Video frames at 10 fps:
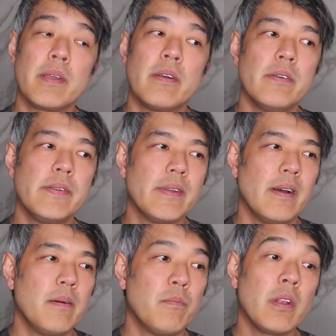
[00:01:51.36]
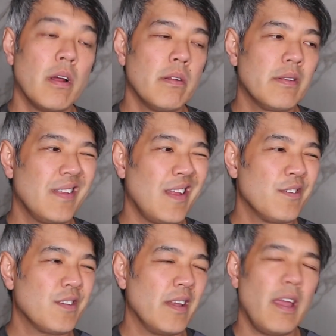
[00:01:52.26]
because um, when I looked at that, I
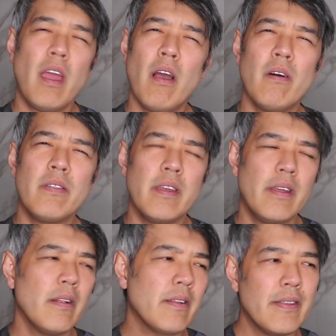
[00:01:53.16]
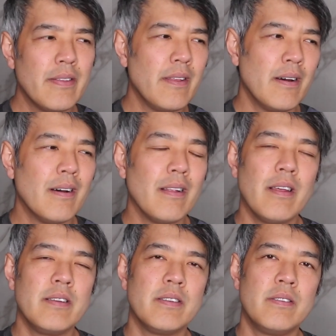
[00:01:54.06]
was going, how in the hell can uh, a
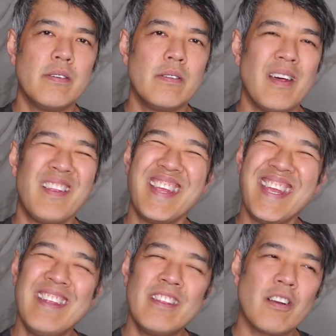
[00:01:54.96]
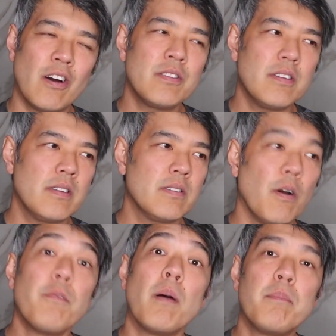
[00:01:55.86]
laser do that in the context
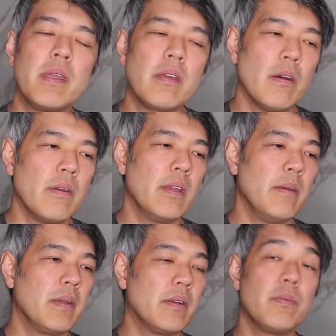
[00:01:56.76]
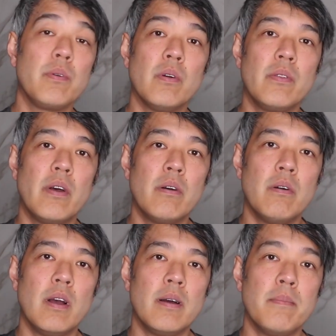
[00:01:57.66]
of Pico? Yeah, because we all
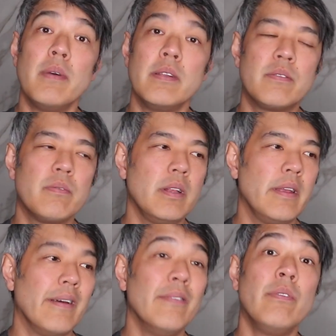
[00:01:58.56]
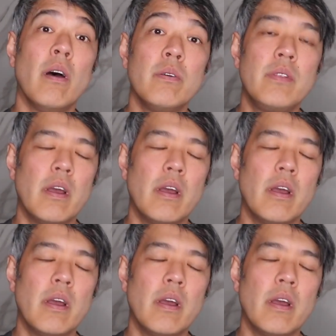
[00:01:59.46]
know um, it's really a no